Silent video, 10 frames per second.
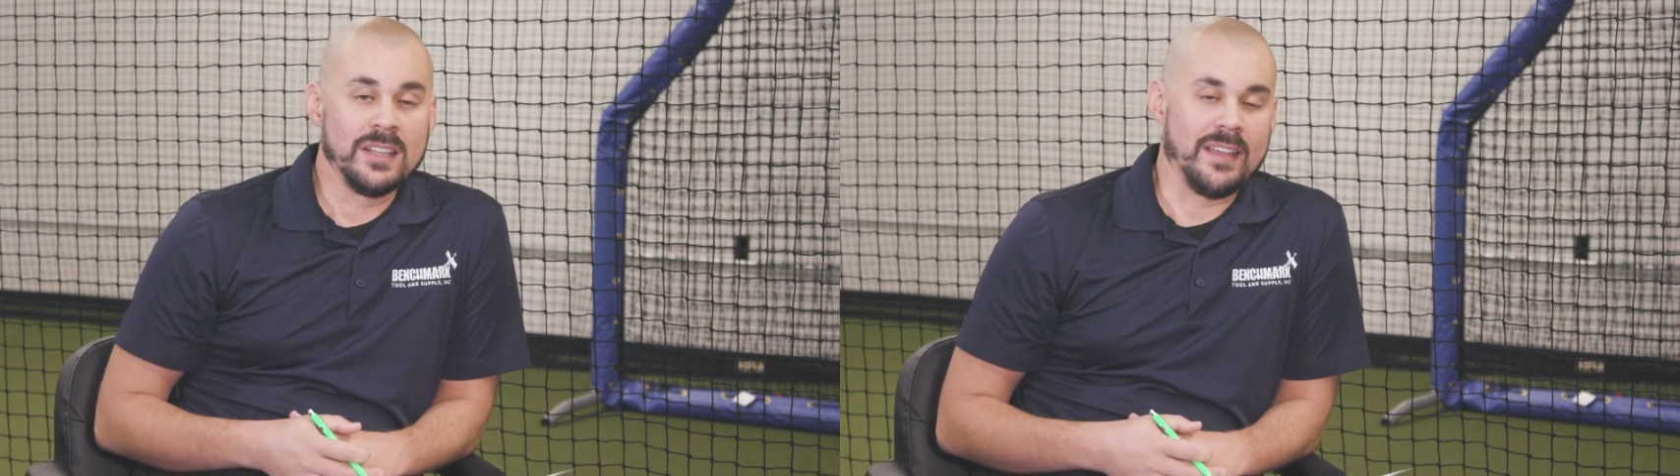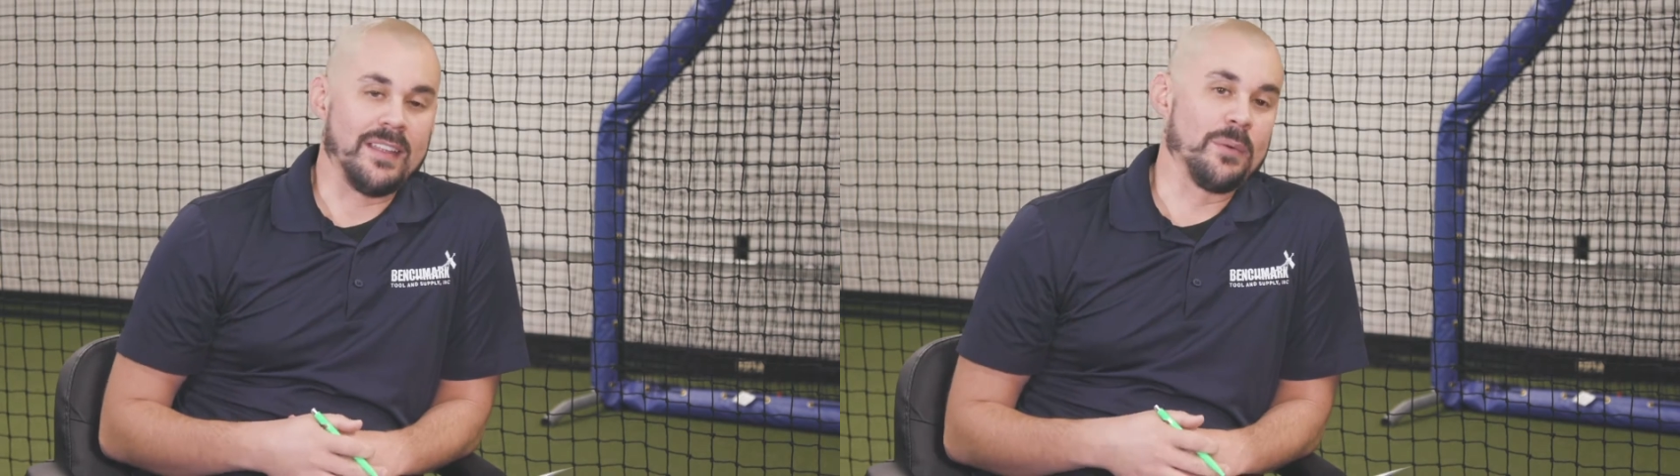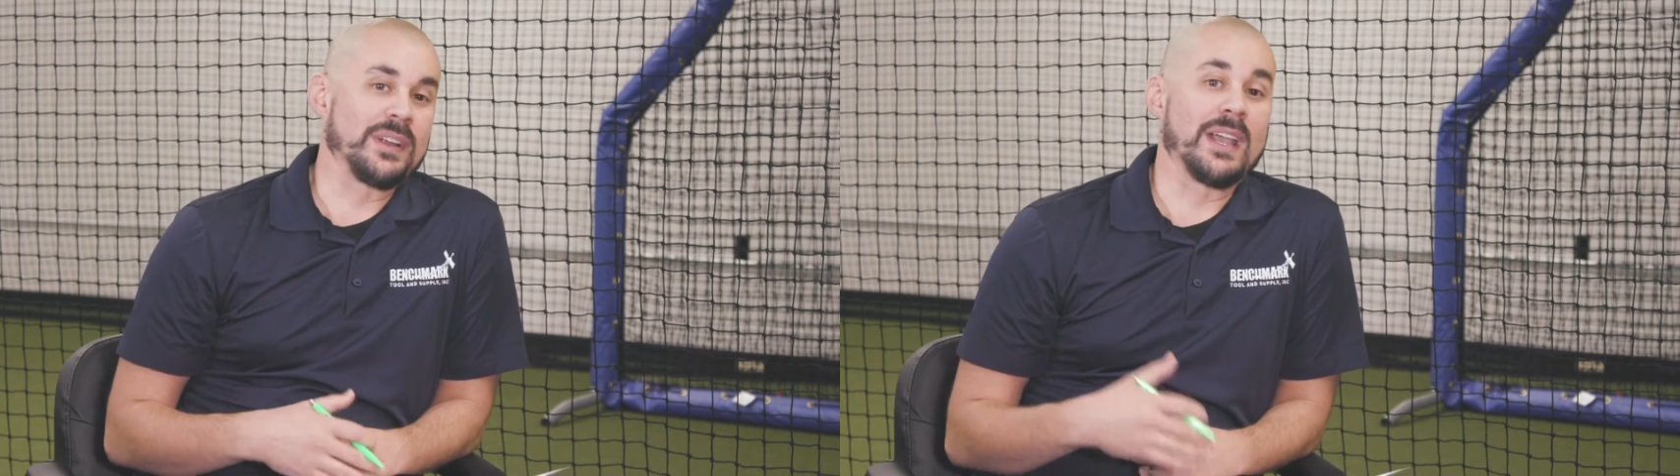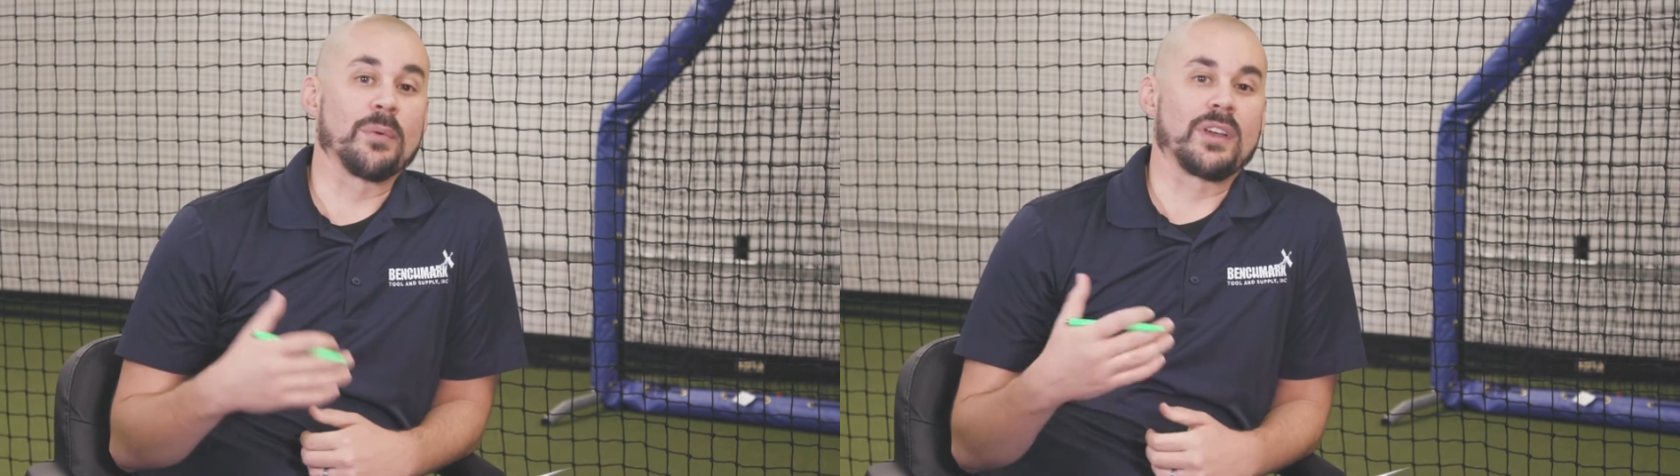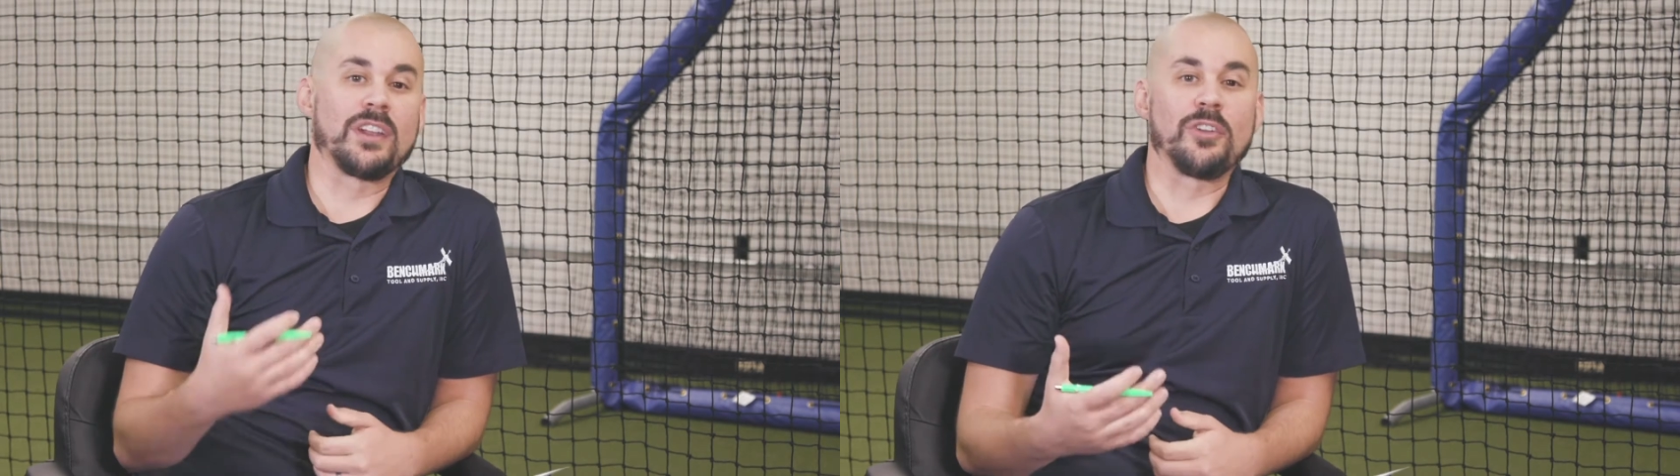and then we're
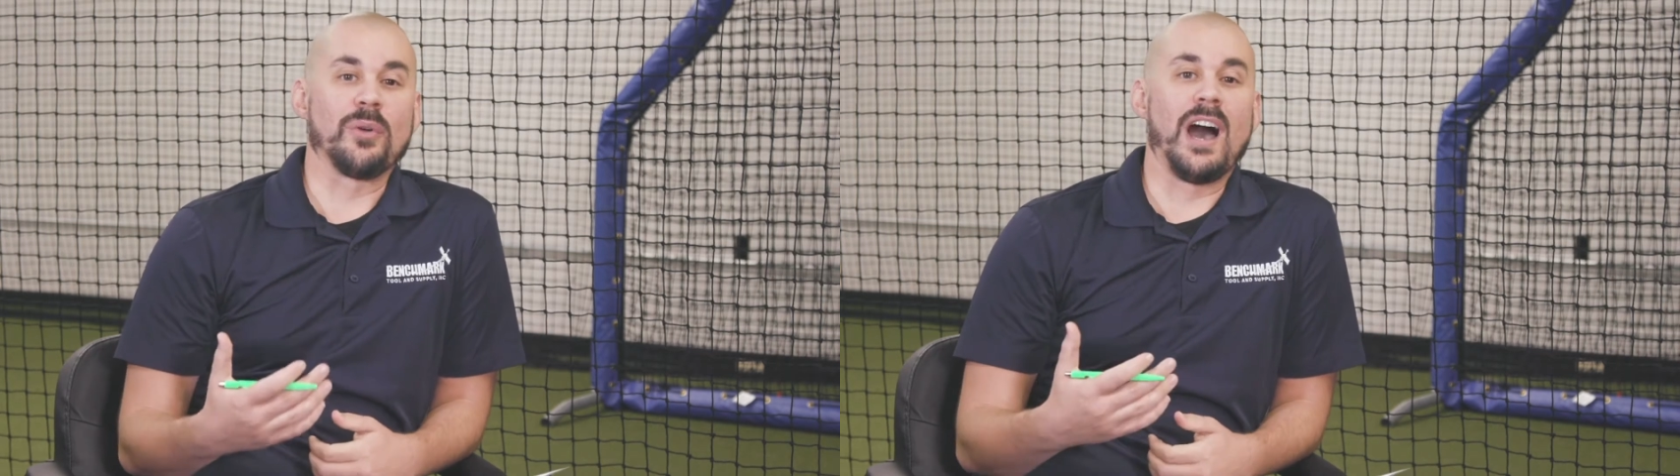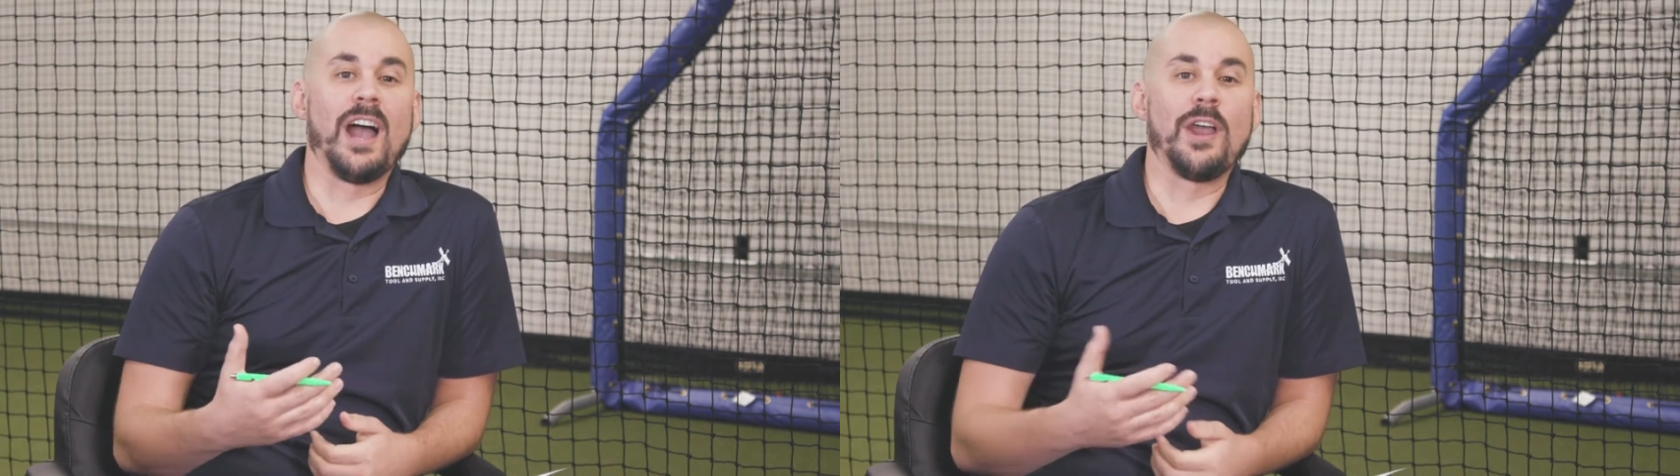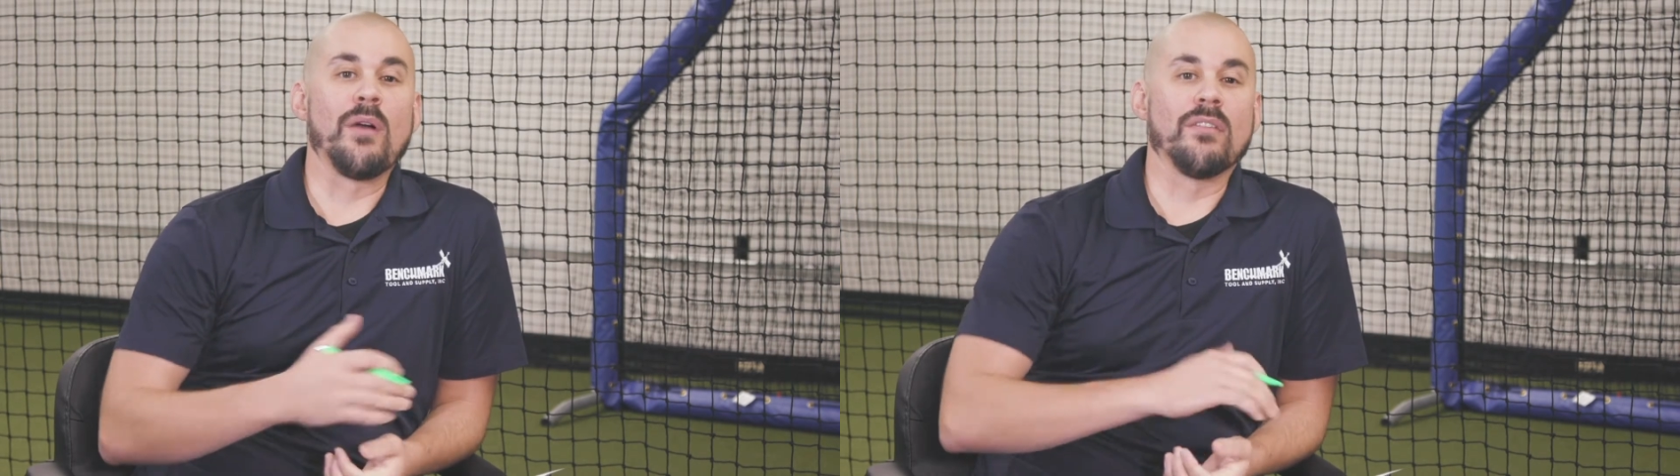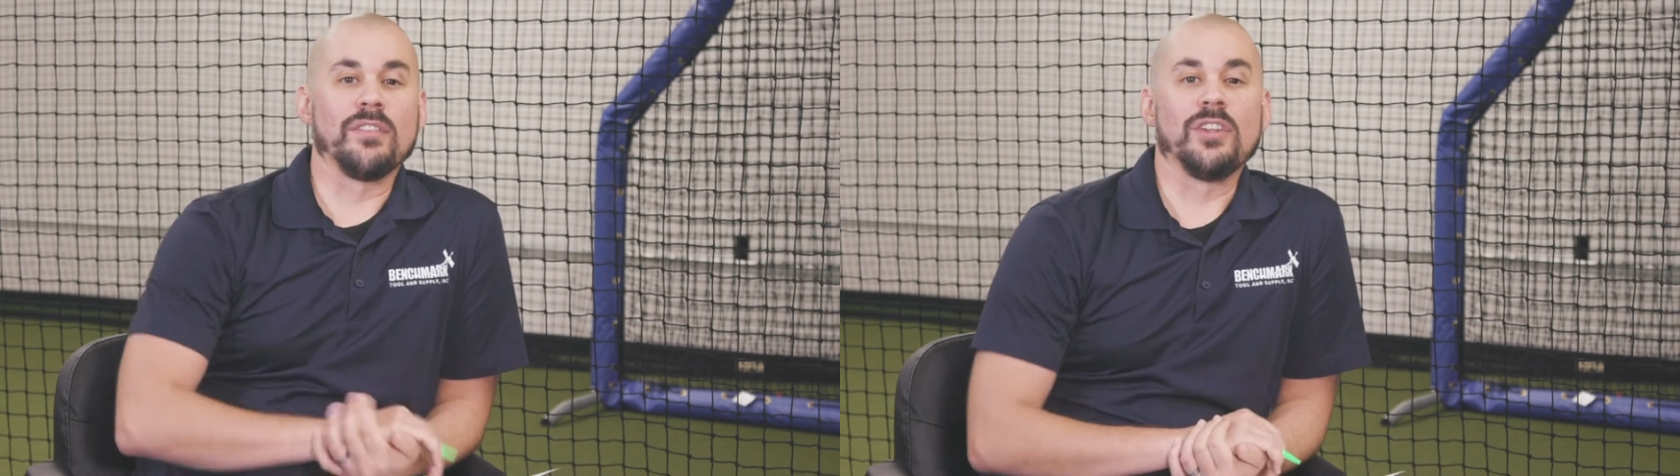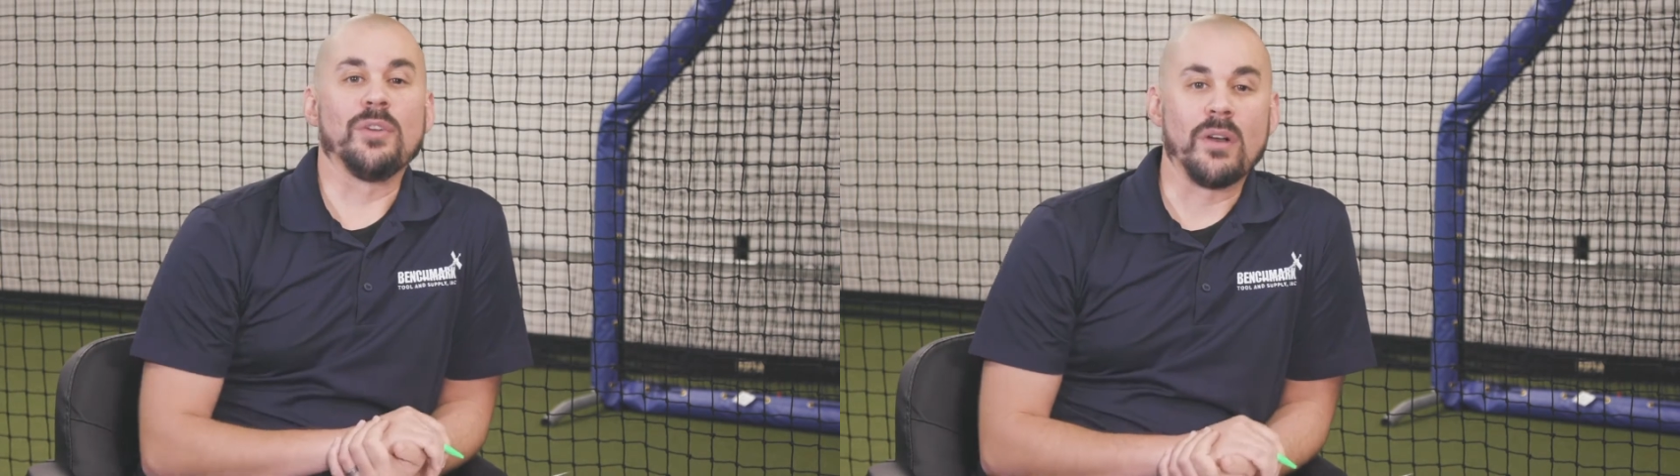going to do a high
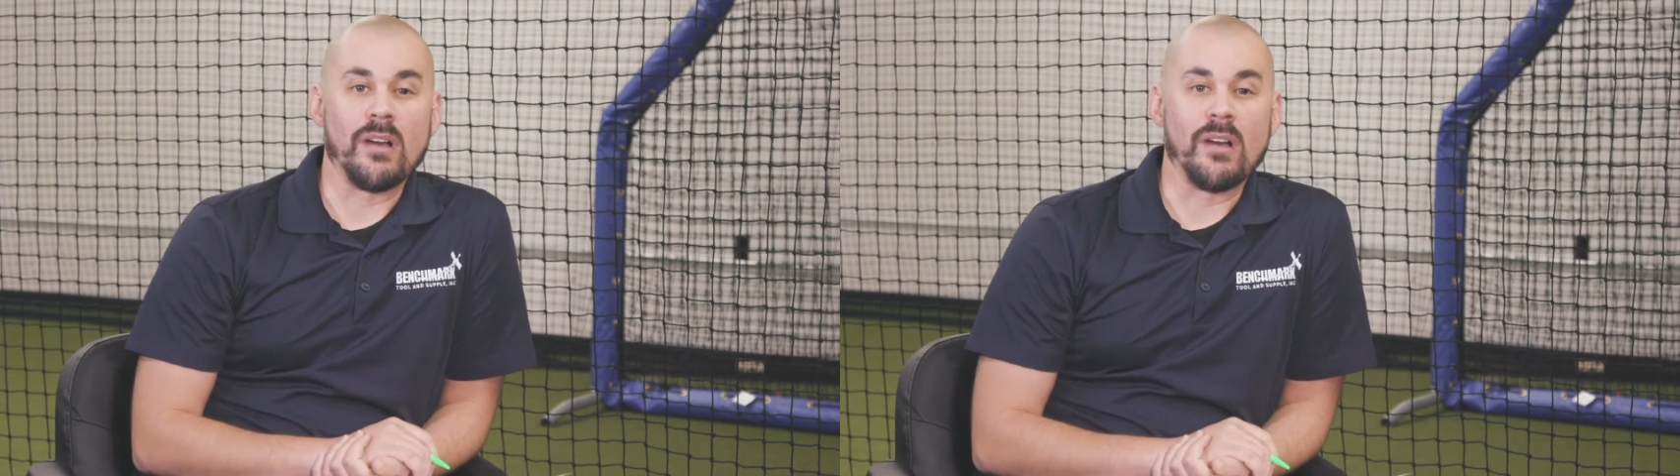overview